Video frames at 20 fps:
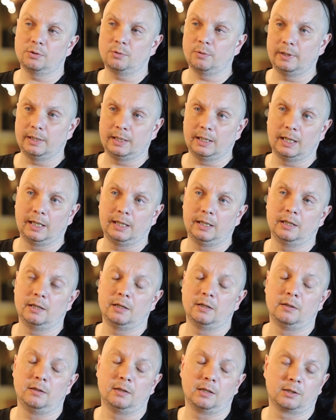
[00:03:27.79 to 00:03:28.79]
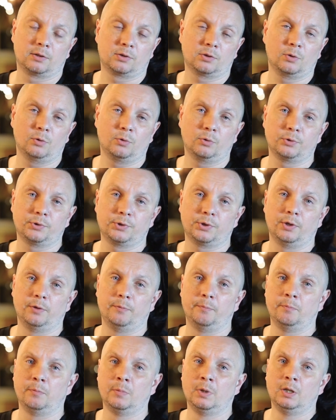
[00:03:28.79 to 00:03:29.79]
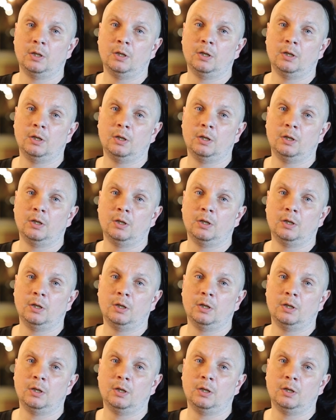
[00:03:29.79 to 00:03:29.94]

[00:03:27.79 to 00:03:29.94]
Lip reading: 28 and that's caused them